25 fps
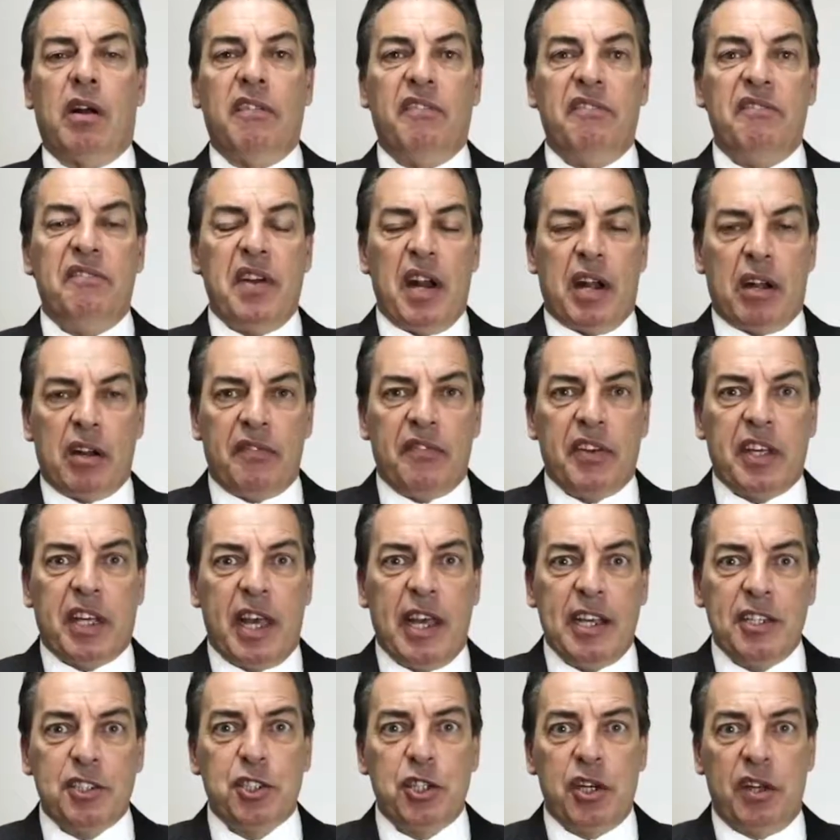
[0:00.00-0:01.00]
a
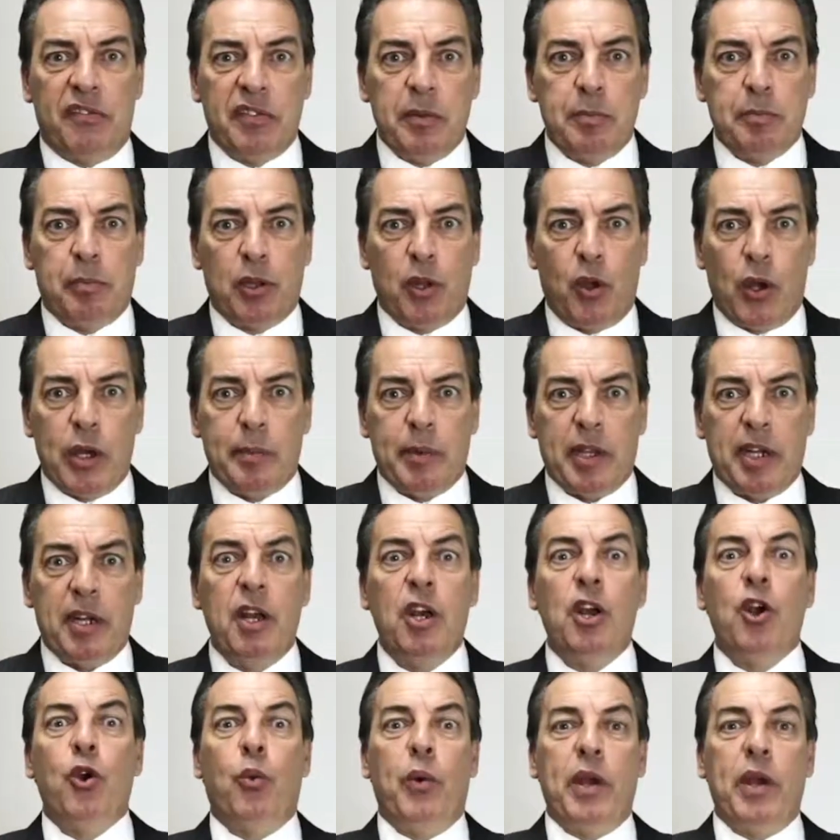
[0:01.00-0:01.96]
verification of employment.